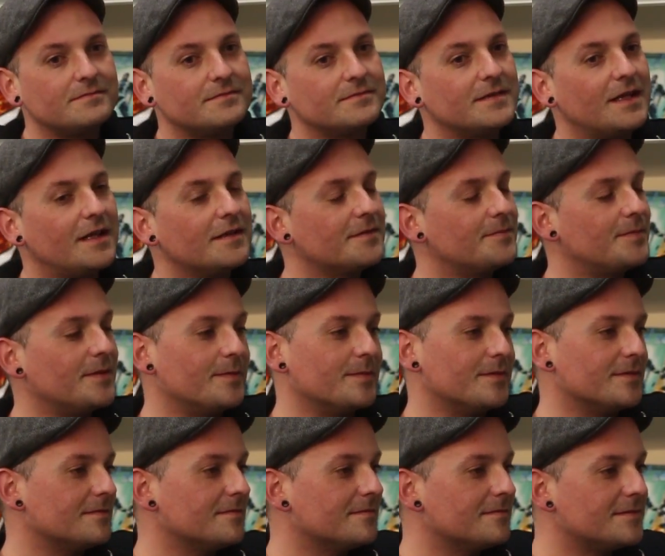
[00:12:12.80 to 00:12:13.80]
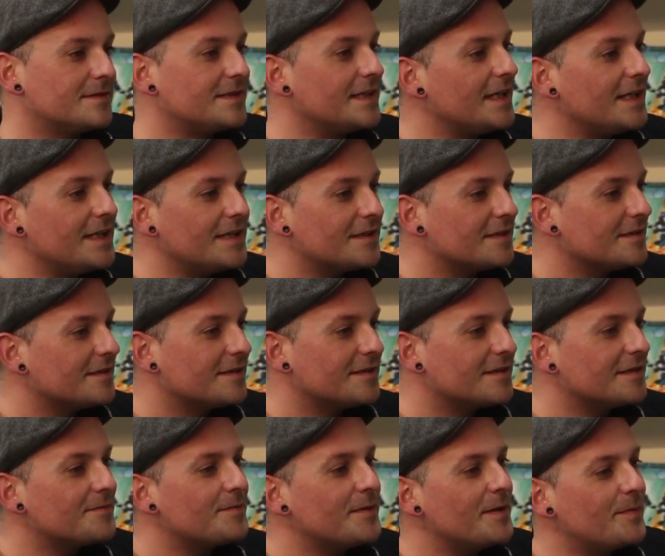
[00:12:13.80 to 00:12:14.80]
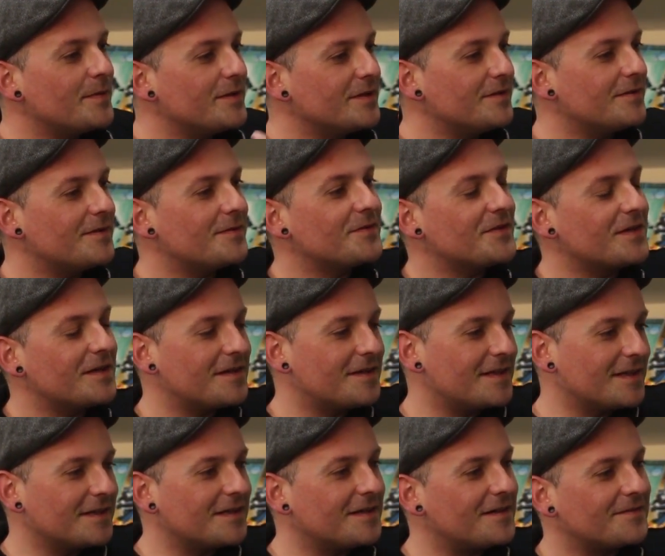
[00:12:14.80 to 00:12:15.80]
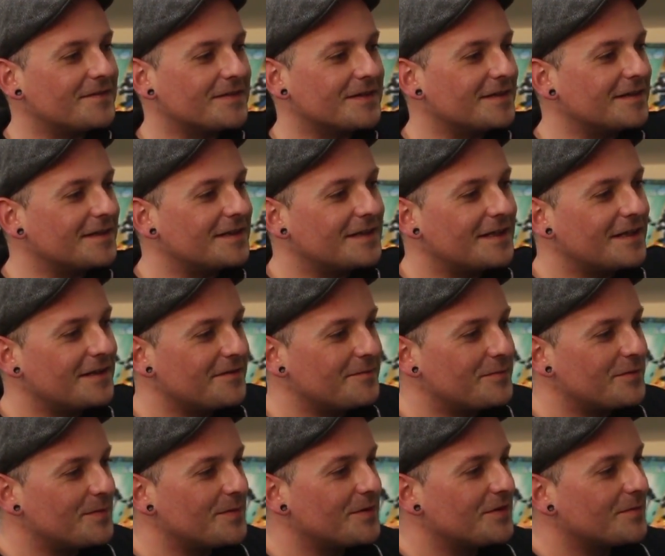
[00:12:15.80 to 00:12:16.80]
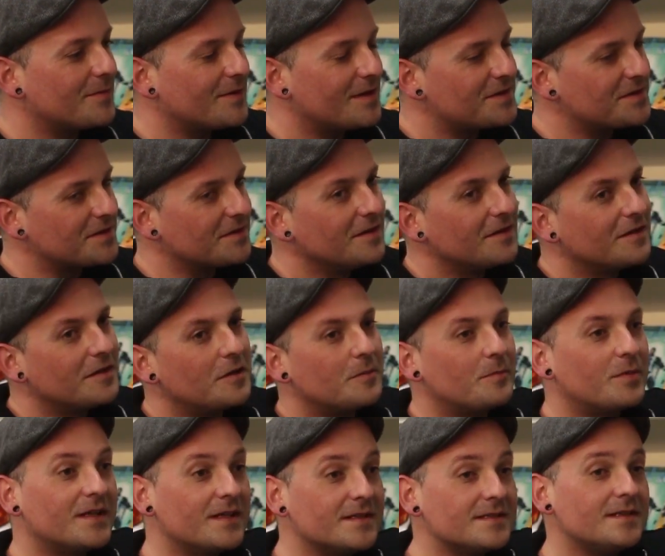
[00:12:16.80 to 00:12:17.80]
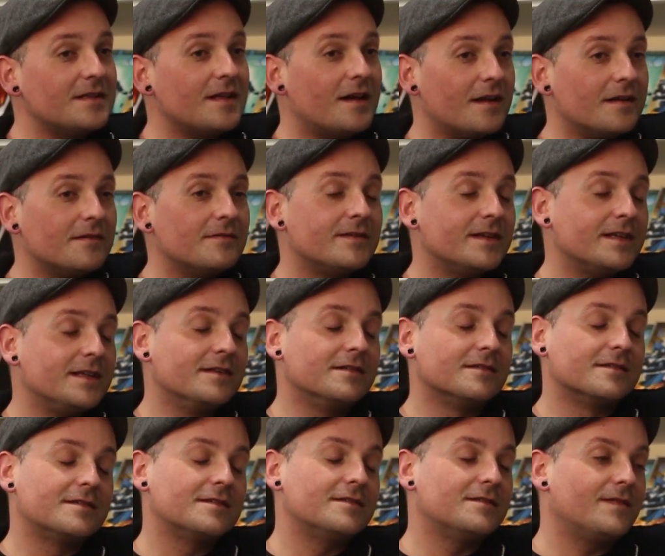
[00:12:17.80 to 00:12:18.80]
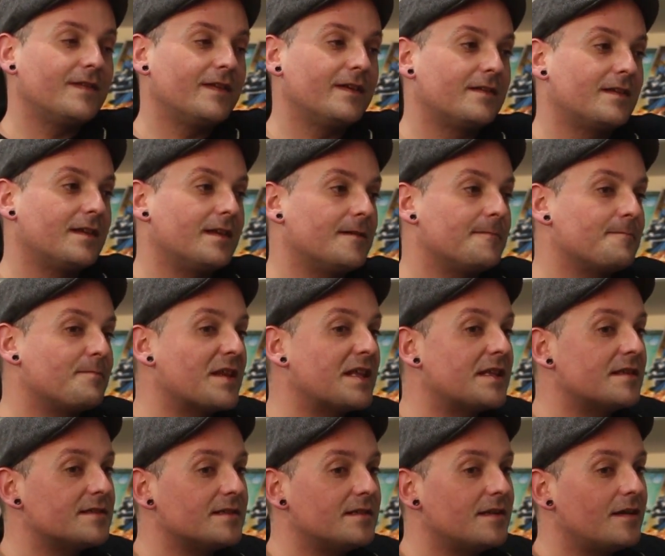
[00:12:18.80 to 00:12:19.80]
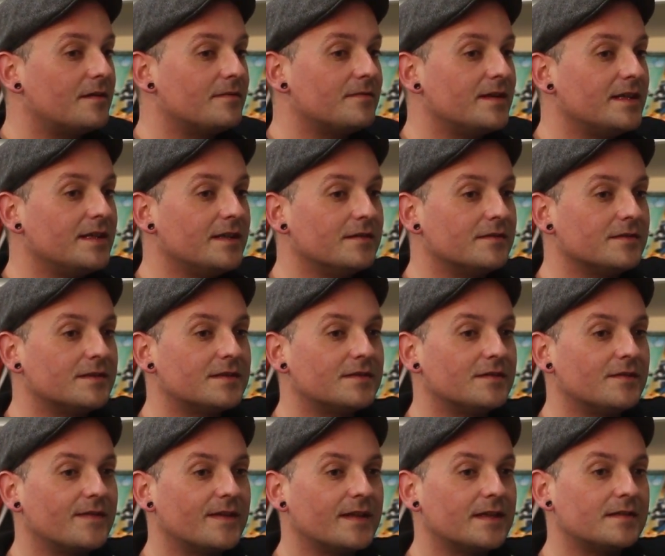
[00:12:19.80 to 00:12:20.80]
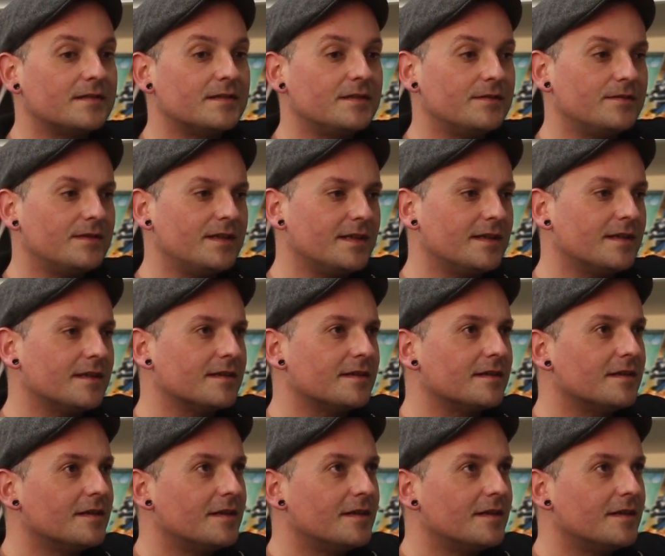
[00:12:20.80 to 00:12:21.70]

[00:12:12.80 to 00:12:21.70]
lots of people. See, there's people who I'm trying to think of and put me under pressure. But there's a lot of really good stuff out there, and there's a lot of really good stuff that's unique. And